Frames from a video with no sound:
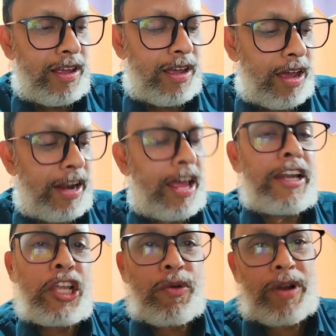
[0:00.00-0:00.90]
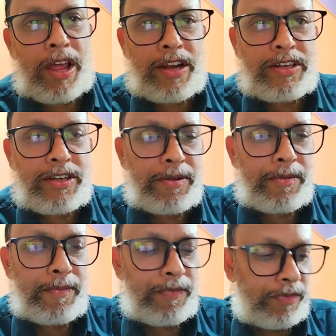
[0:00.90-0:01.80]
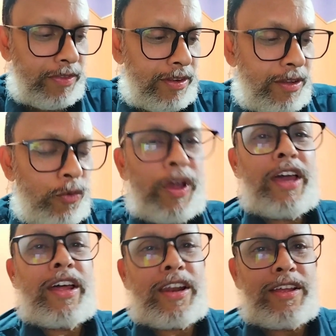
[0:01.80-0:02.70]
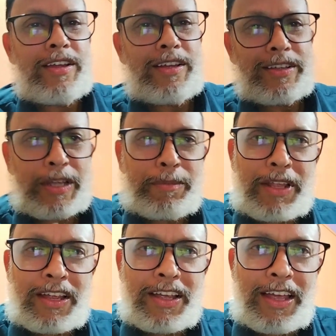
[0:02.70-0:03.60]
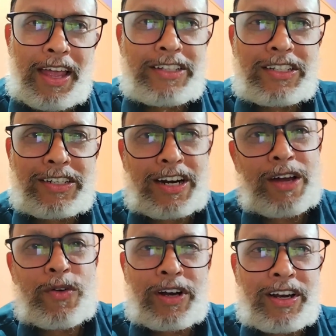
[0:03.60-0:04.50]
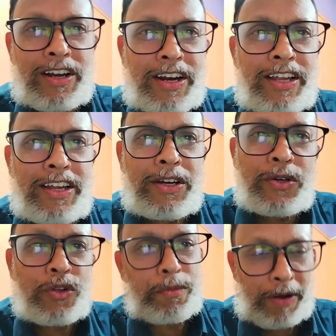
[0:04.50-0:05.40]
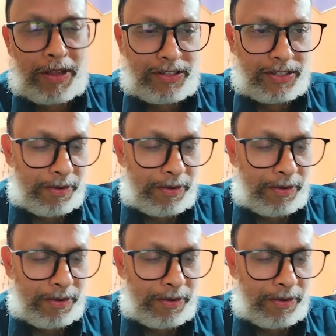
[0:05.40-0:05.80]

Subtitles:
an antique land where something extraordinary took place.